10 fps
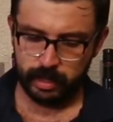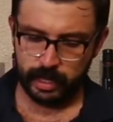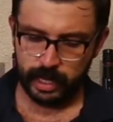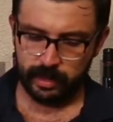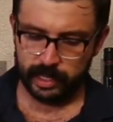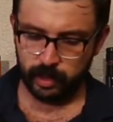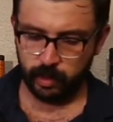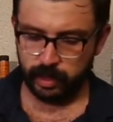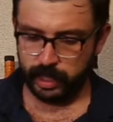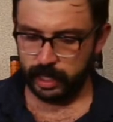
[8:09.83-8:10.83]
and that's
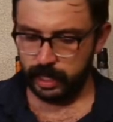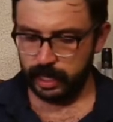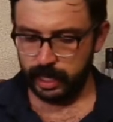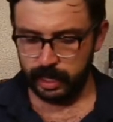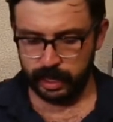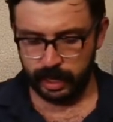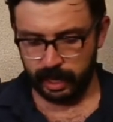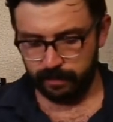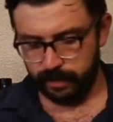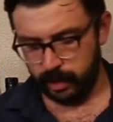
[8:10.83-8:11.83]
only, again,
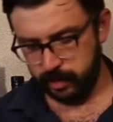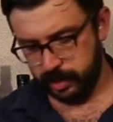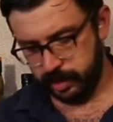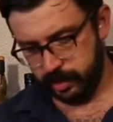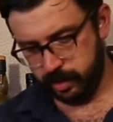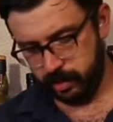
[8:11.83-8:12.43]
1/2 ounce.